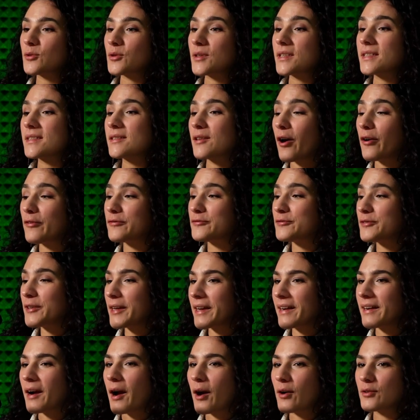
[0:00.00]
source
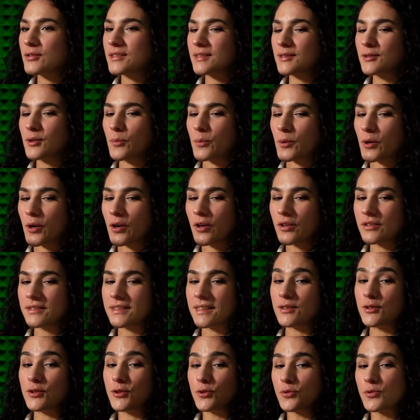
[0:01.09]
software out in the world
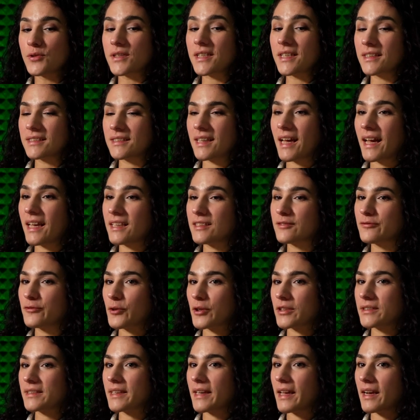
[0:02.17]
and using that for
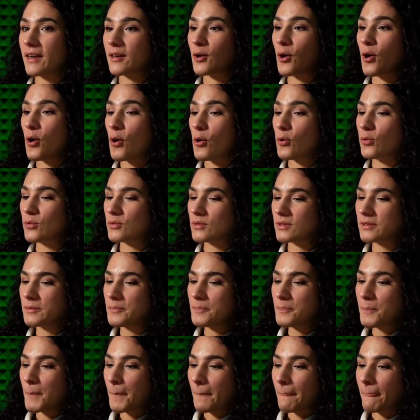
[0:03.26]
their own
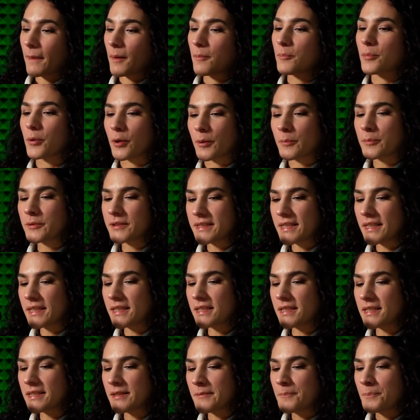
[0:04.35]

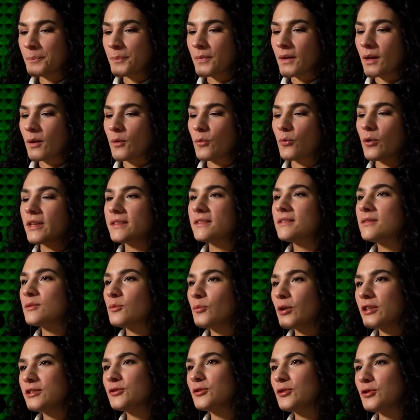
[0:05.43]
purposes. What
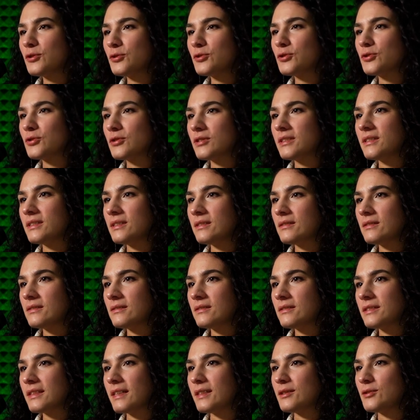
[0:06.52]
what do you usually
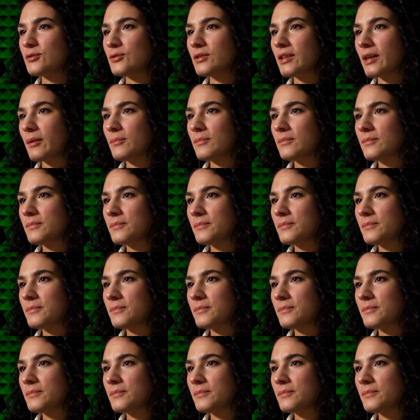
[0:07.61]
say to them?